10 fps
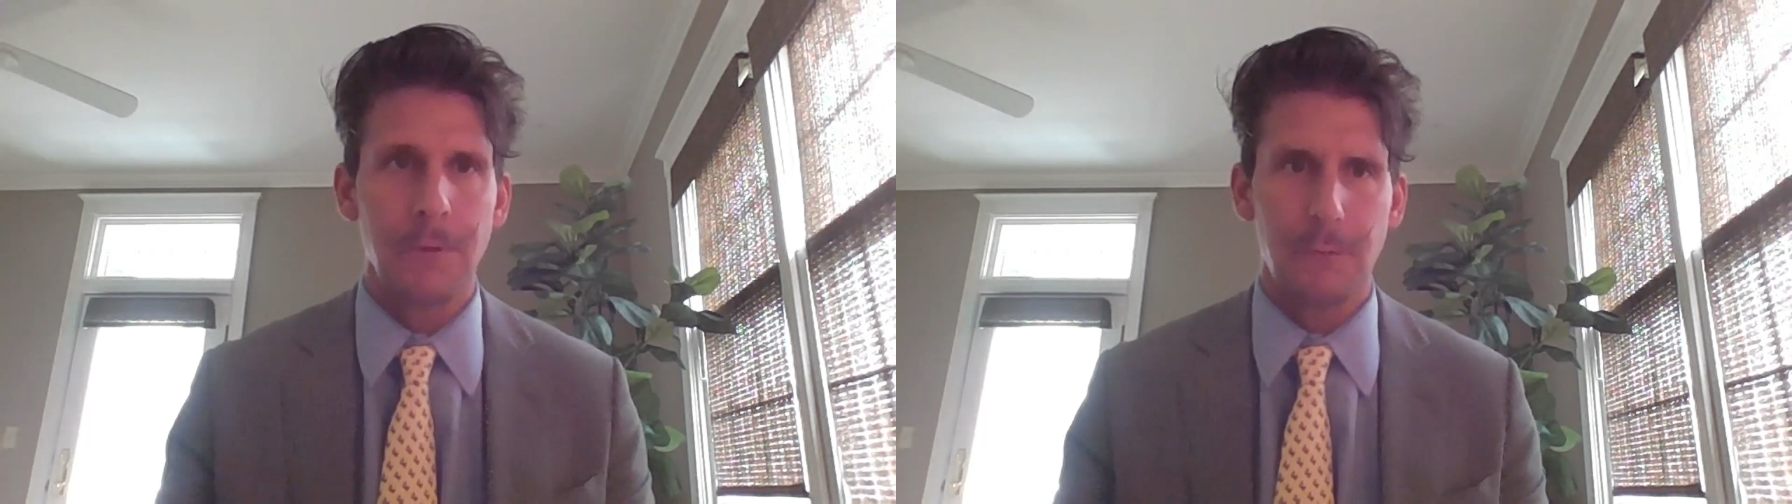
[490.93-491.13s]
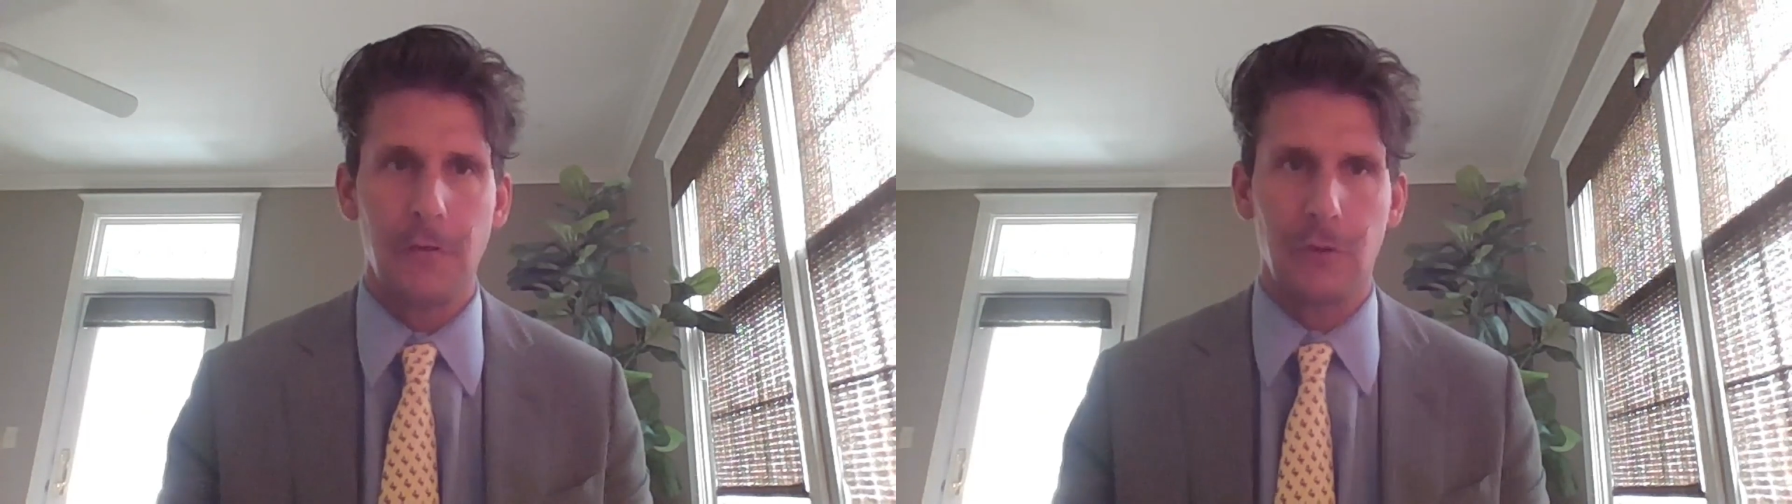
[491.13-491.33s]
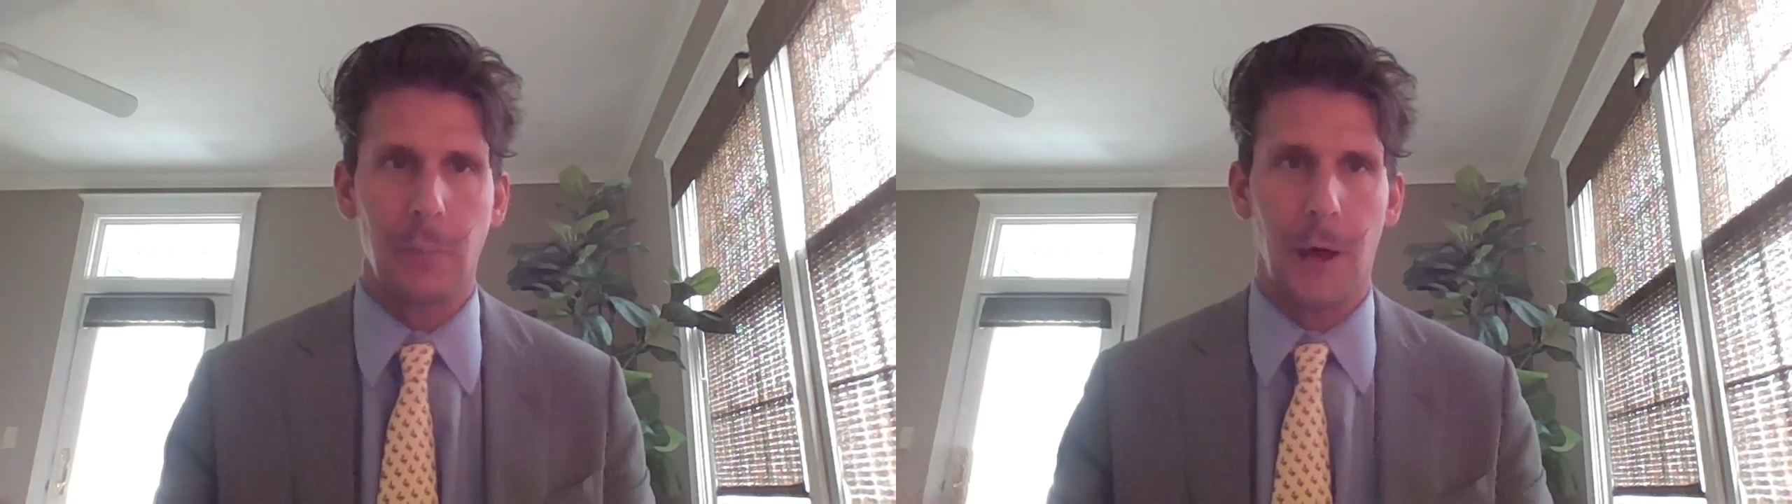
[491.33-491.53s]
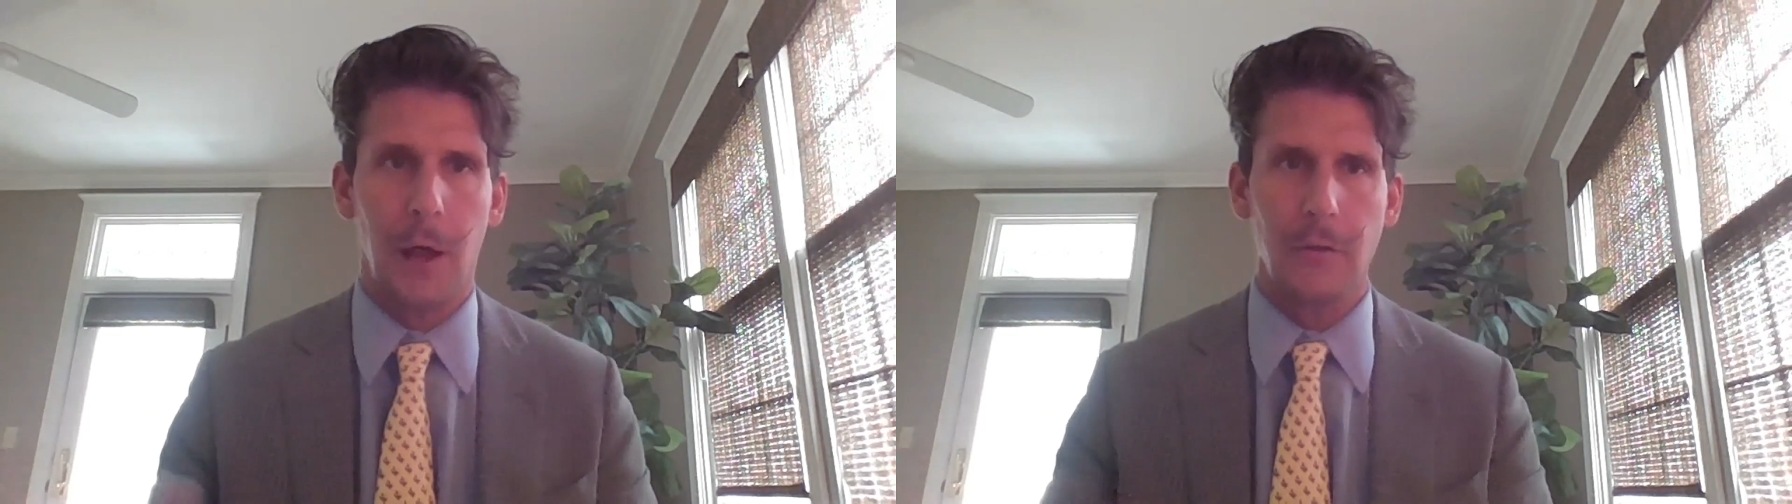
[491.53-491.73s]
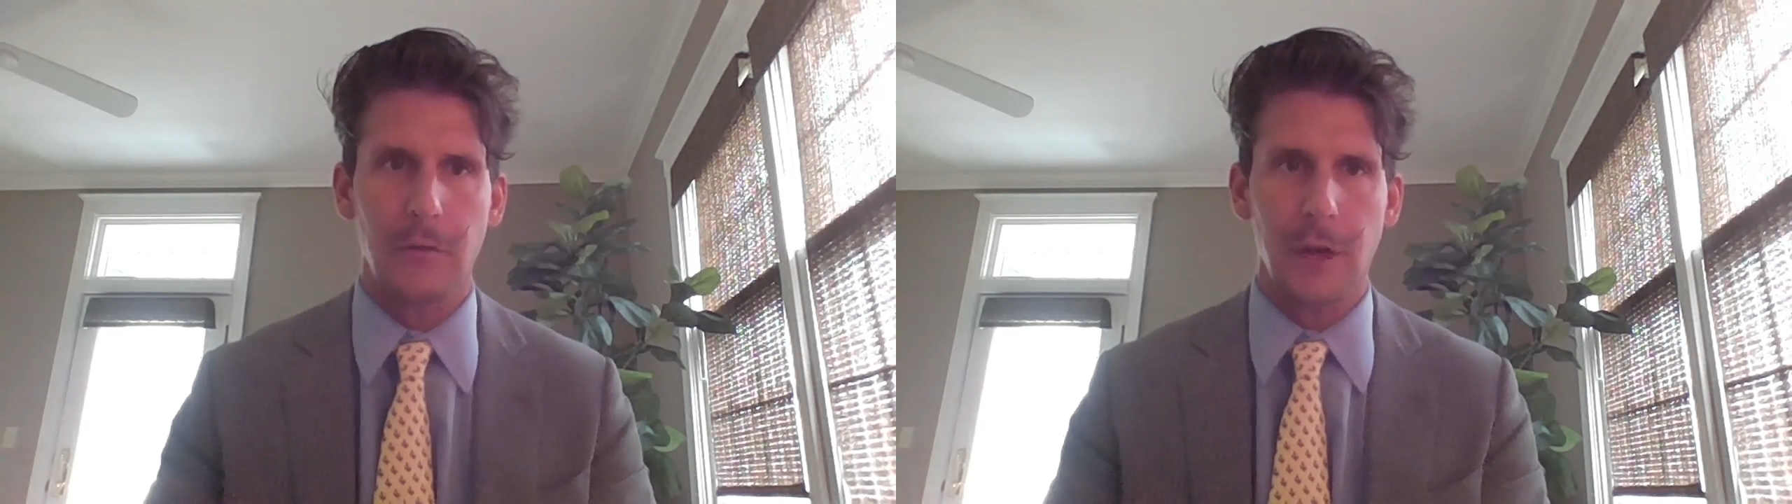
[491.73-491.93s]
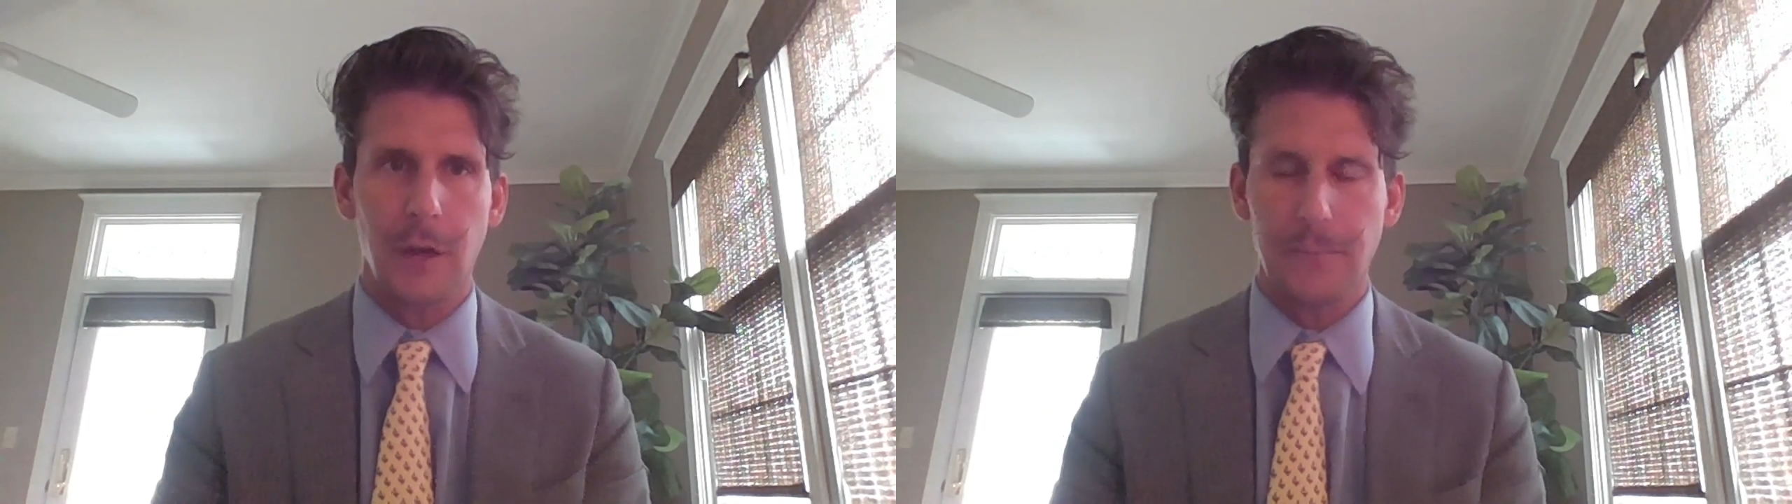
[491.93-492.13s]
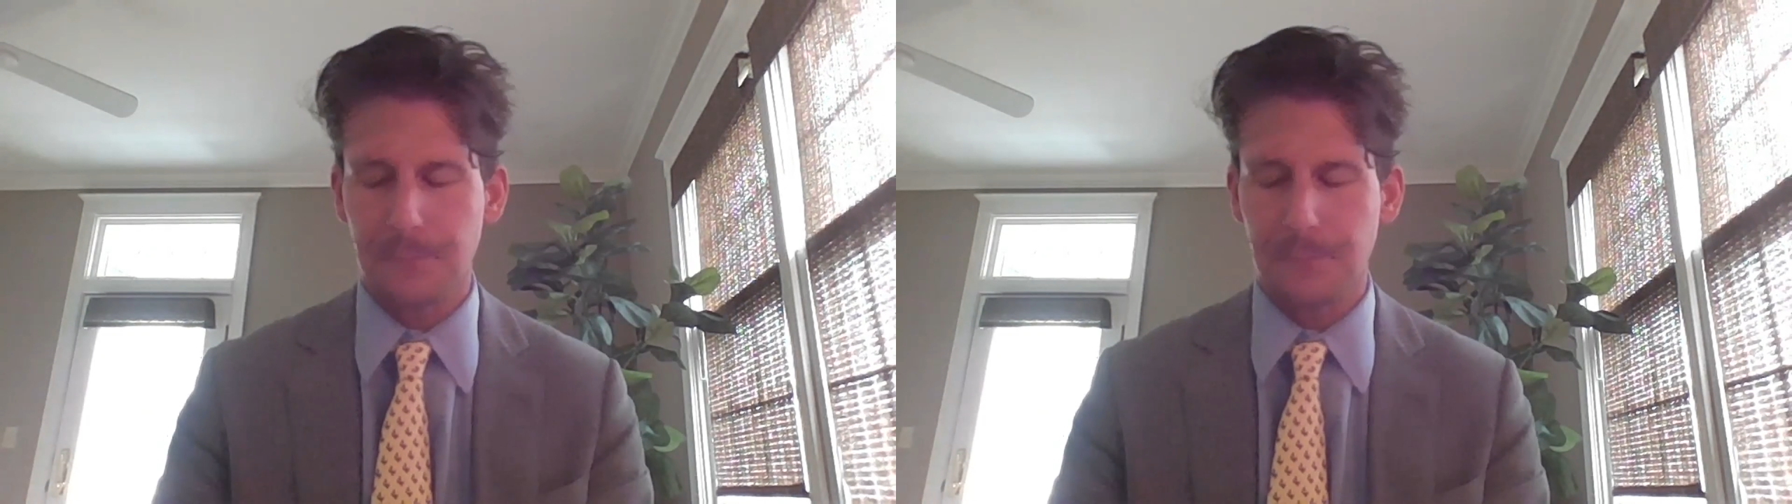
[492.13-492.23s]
fiscal policy.